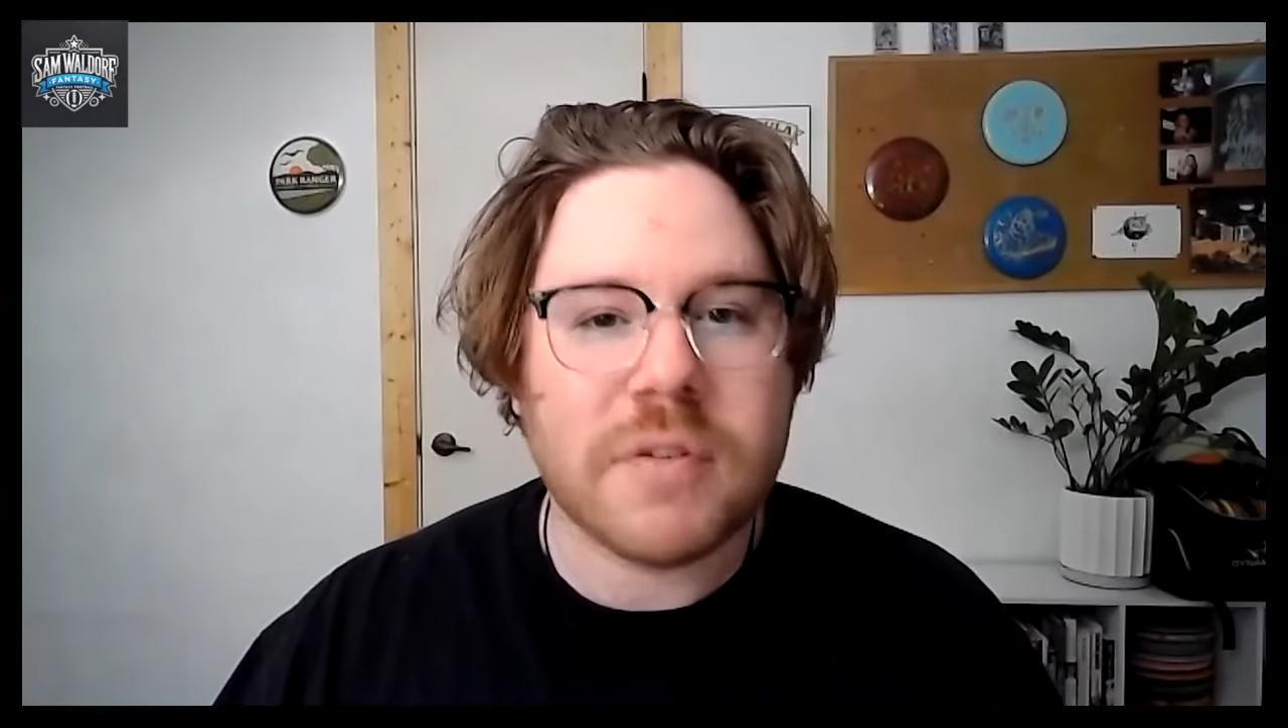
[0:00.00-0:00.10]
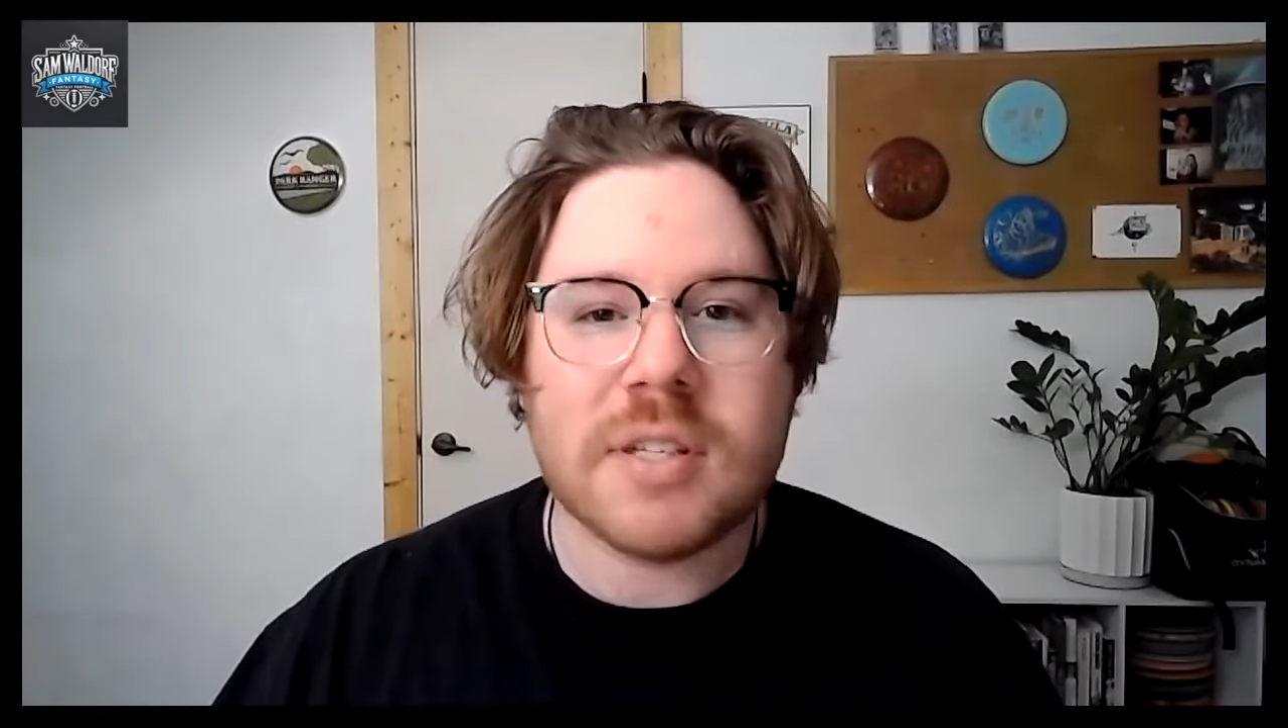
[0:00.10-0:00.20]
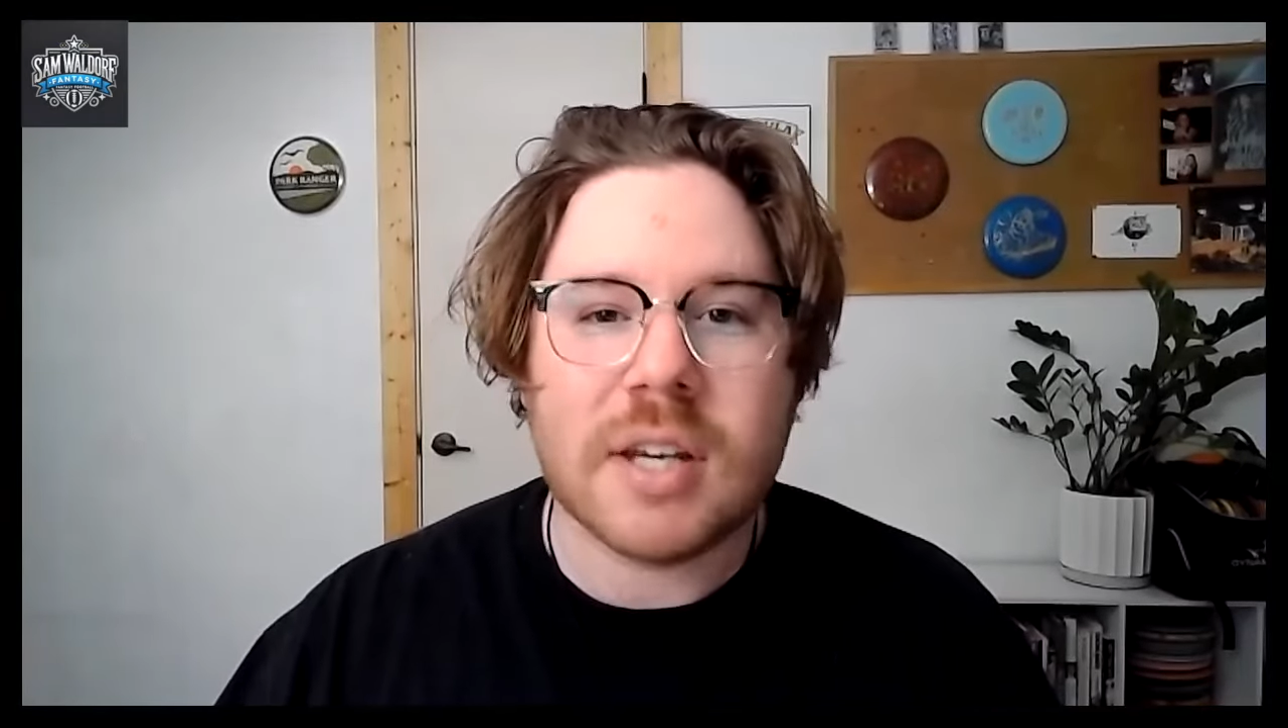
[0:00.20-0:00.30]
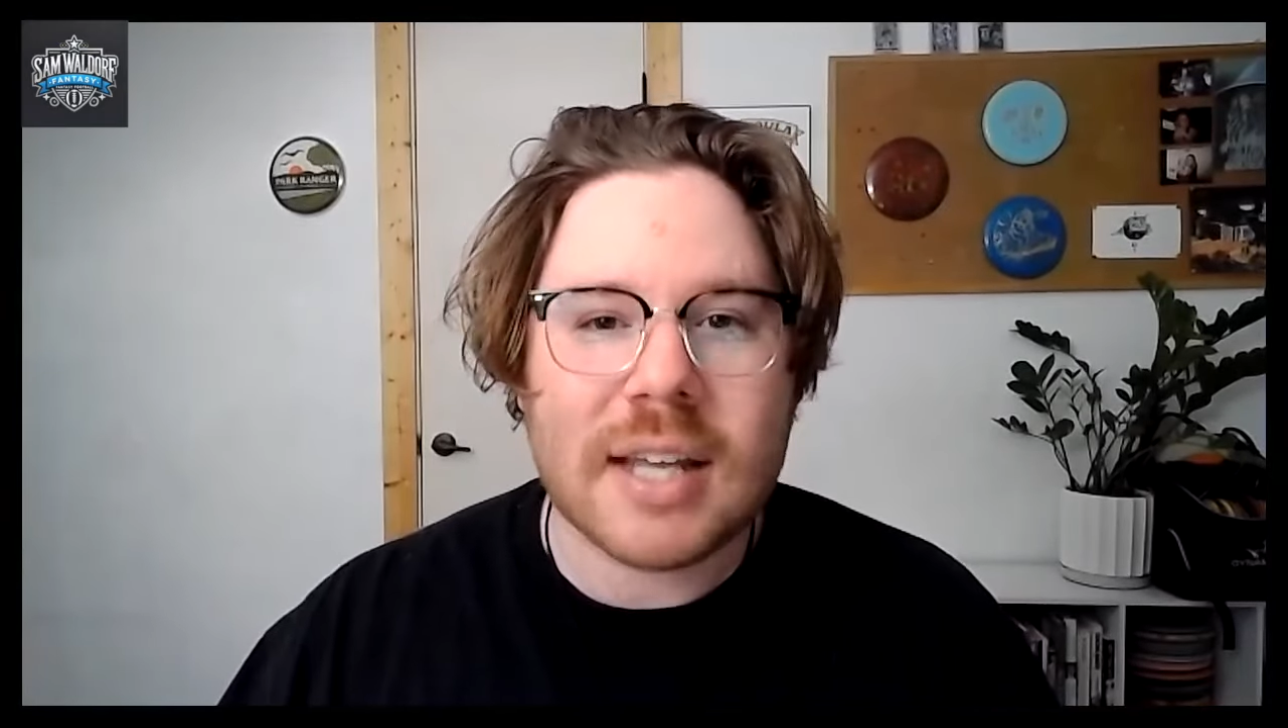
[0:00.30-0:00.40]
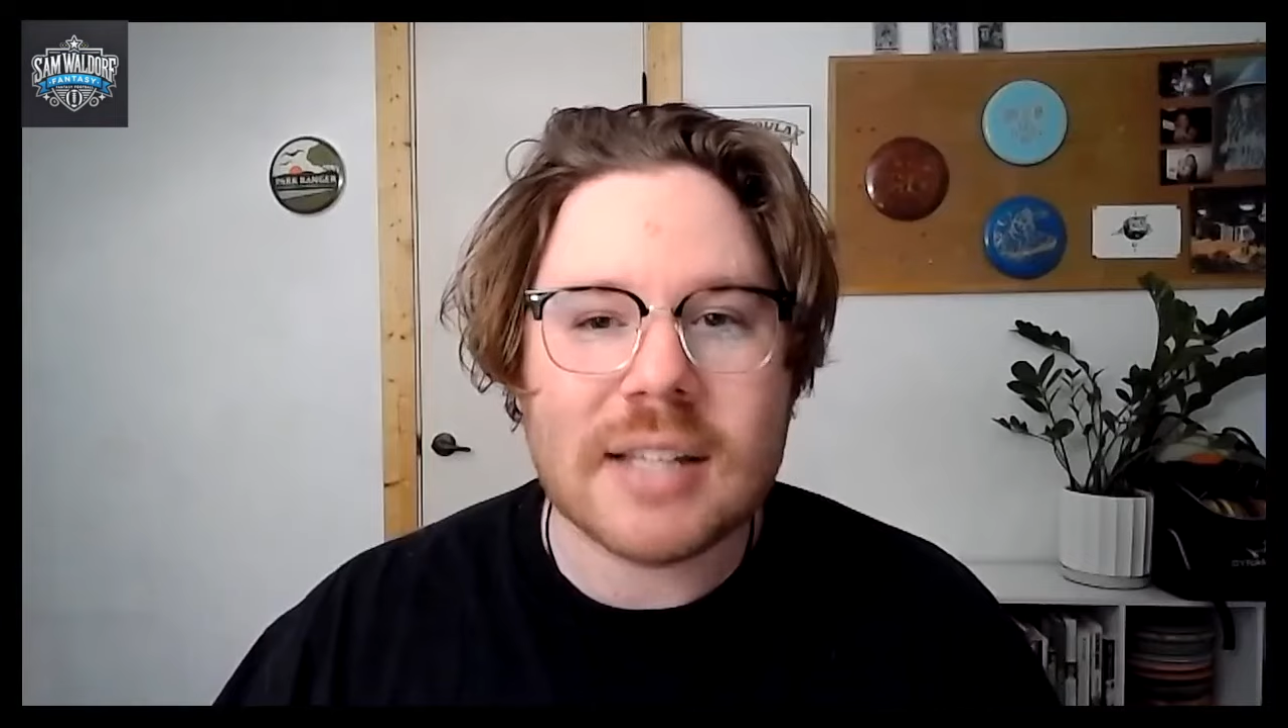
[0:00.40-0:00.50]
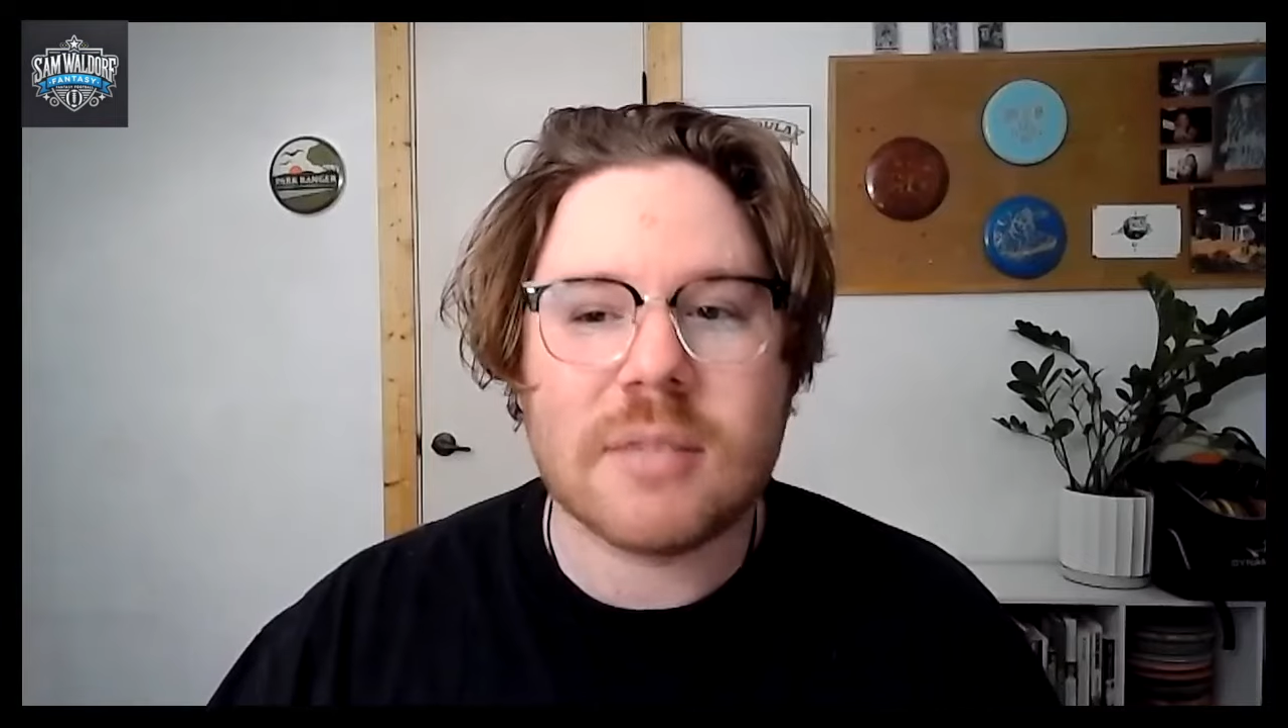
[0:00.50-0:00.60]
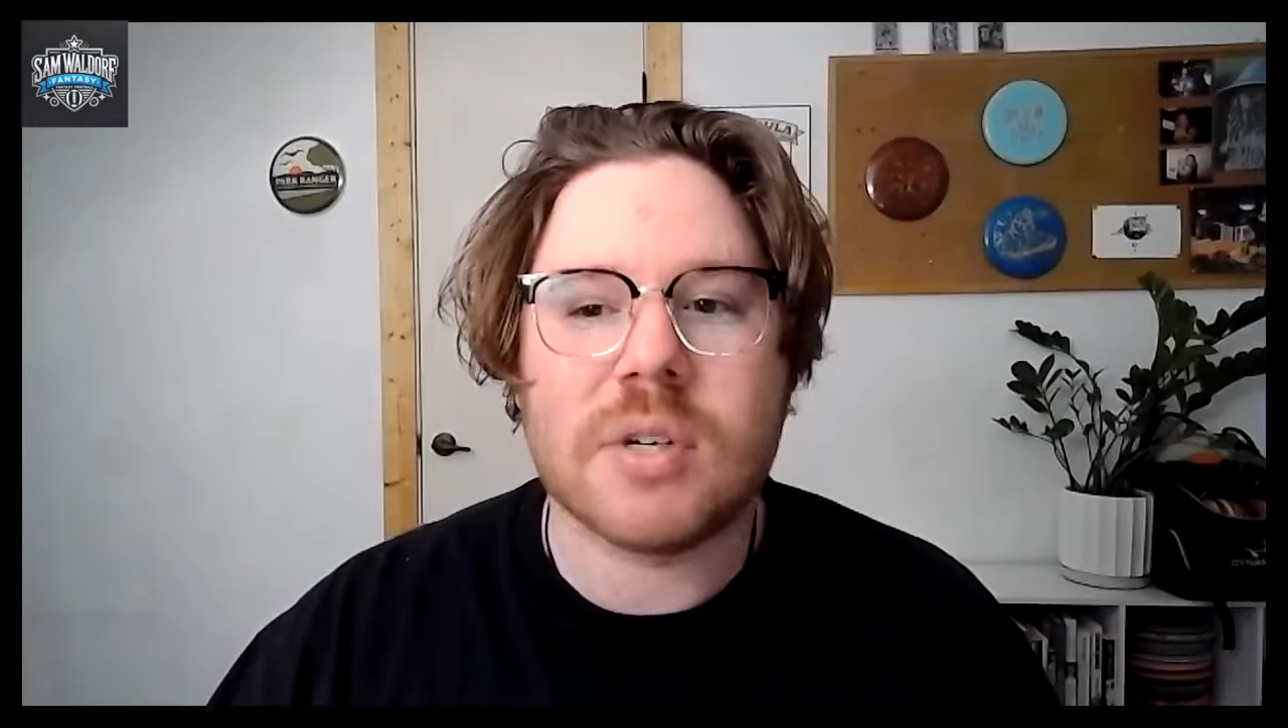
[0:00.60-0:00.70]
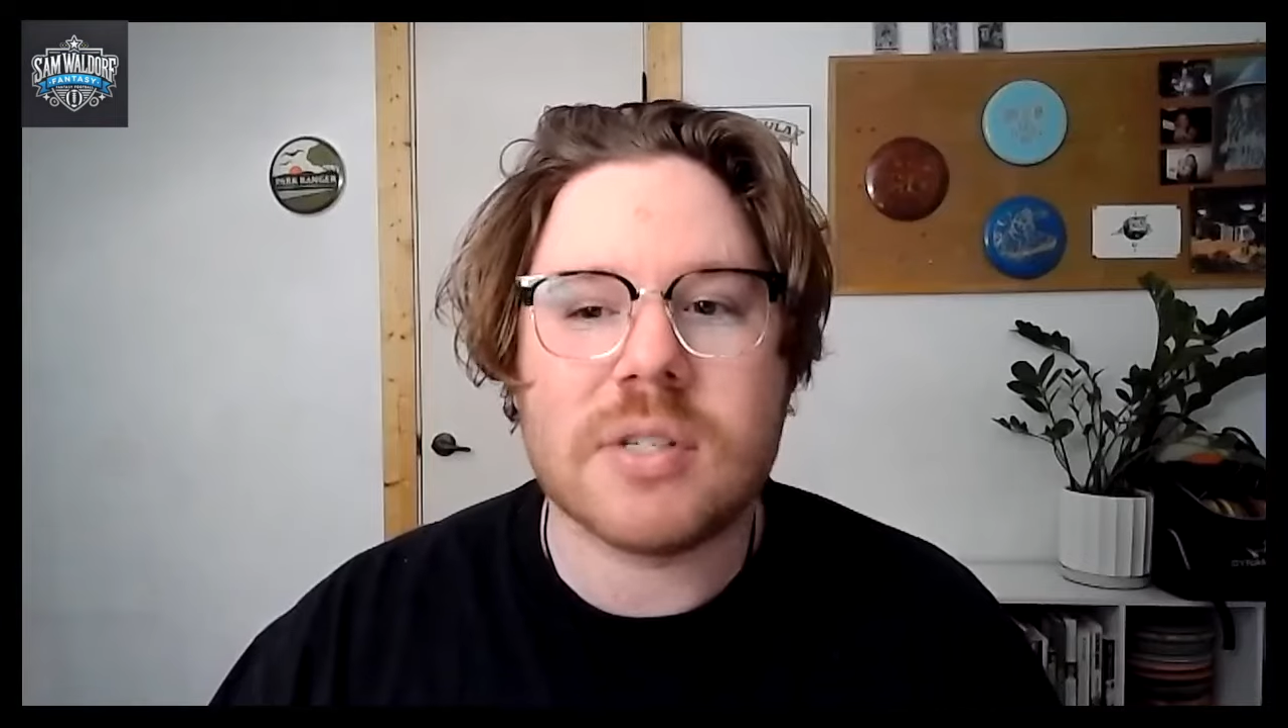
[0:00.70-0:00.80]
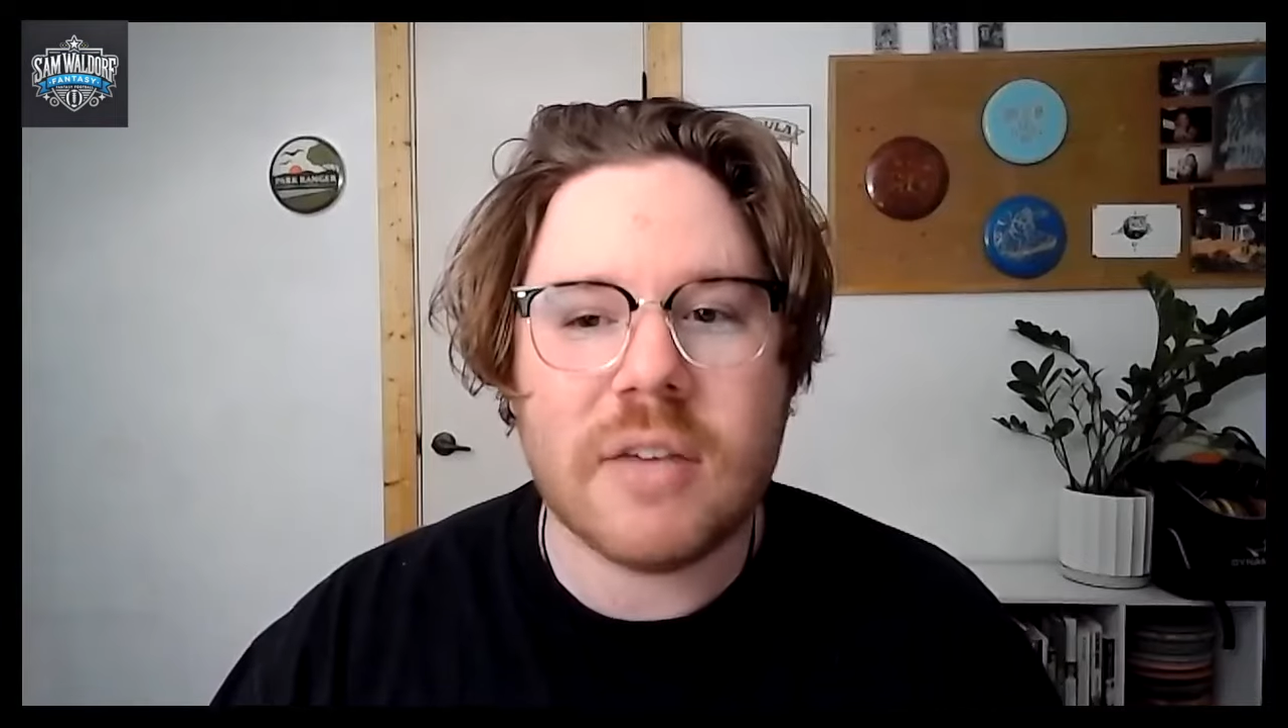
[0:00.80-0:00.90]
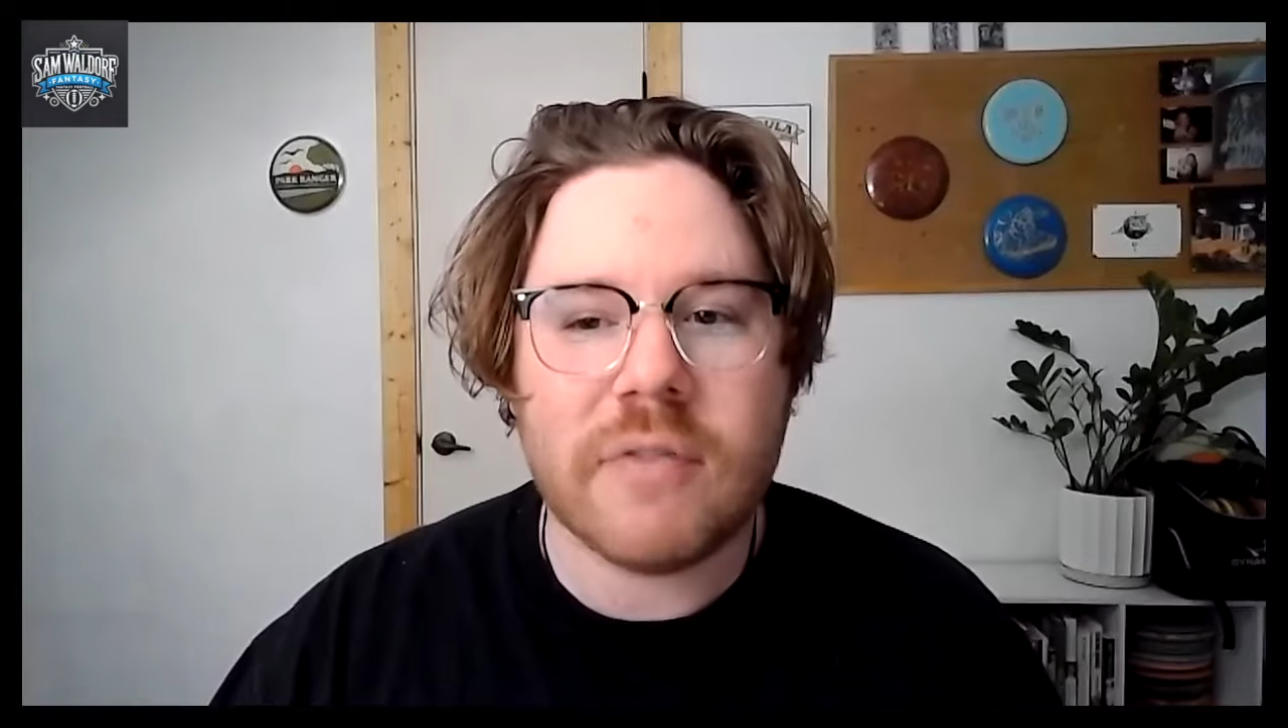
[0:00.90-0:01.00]
He's going to get some
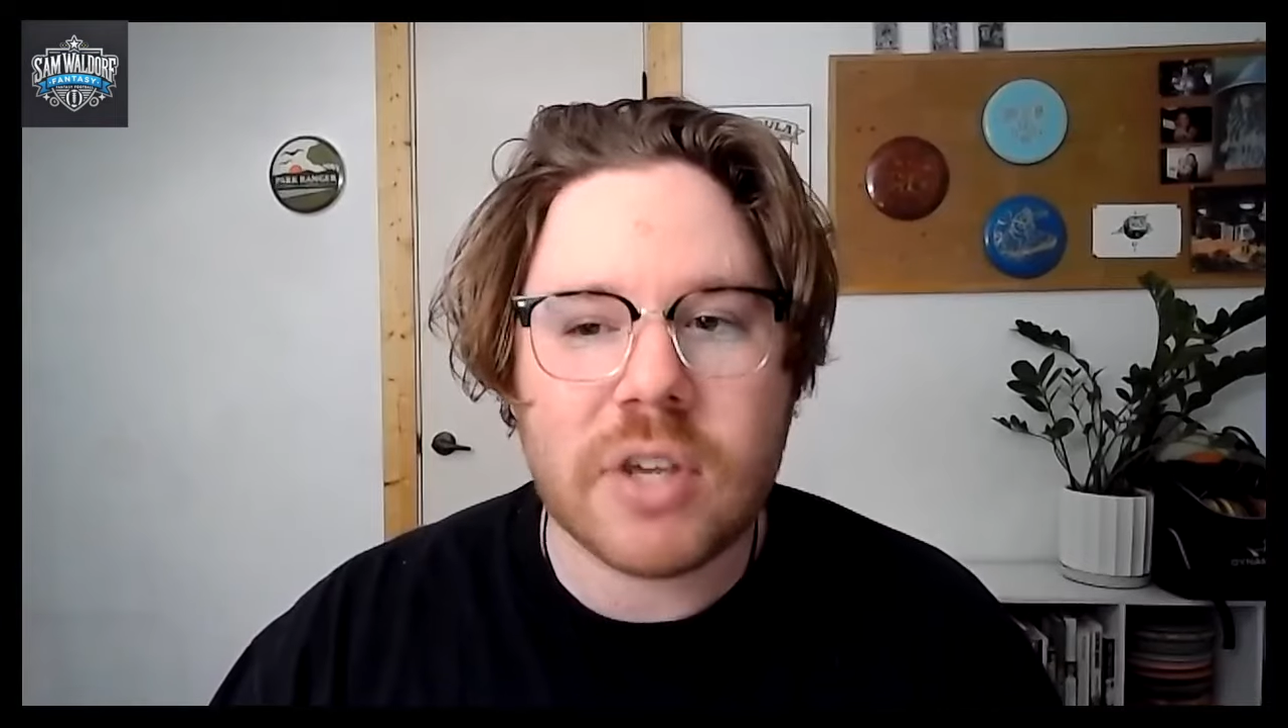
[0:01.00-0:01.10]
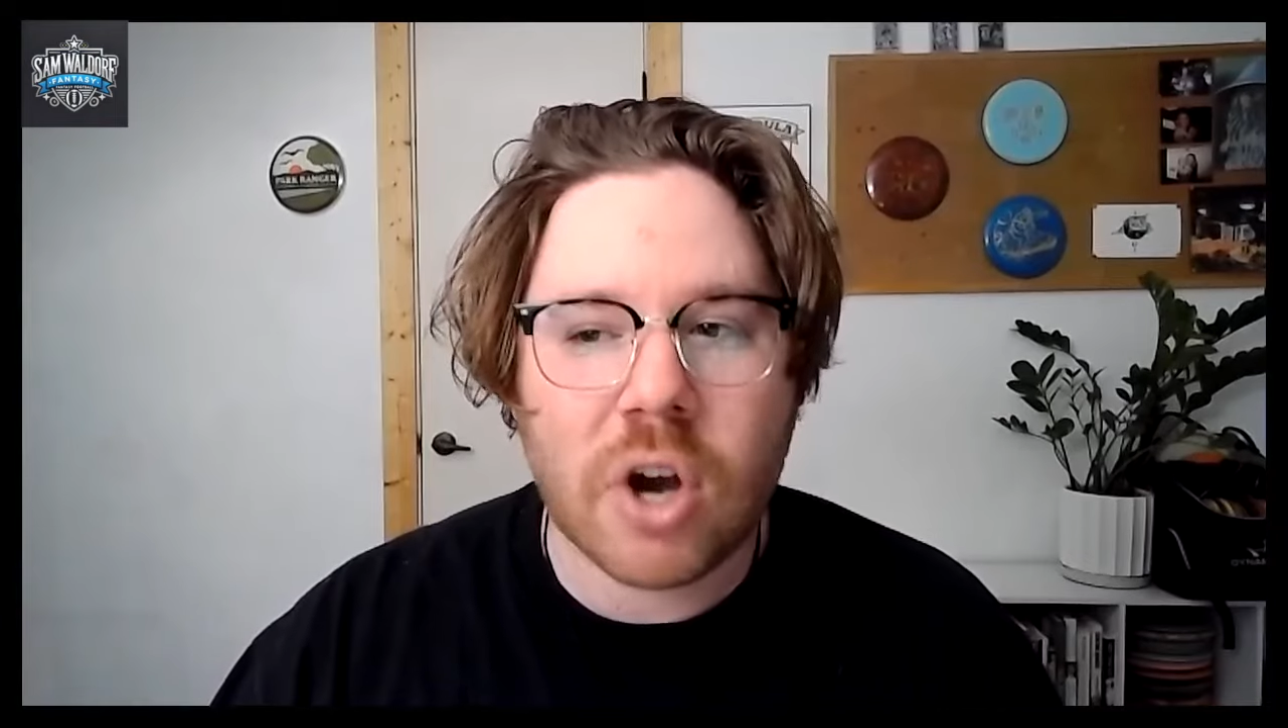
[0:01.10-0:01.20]
receiving